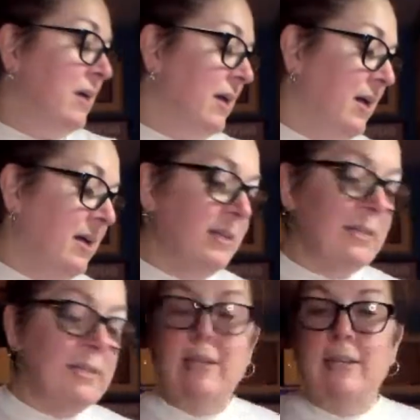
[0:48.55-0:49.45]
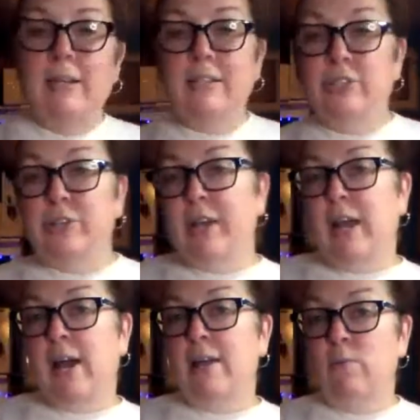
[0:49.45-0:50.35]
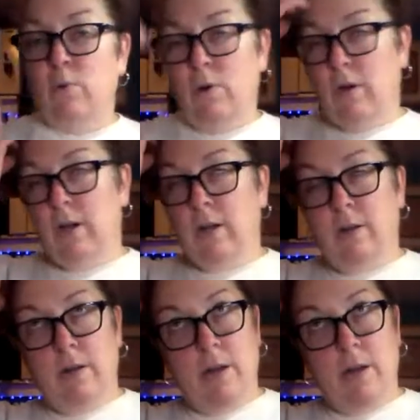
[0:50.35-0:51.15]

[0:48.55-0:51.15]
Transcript: And yesterday I wore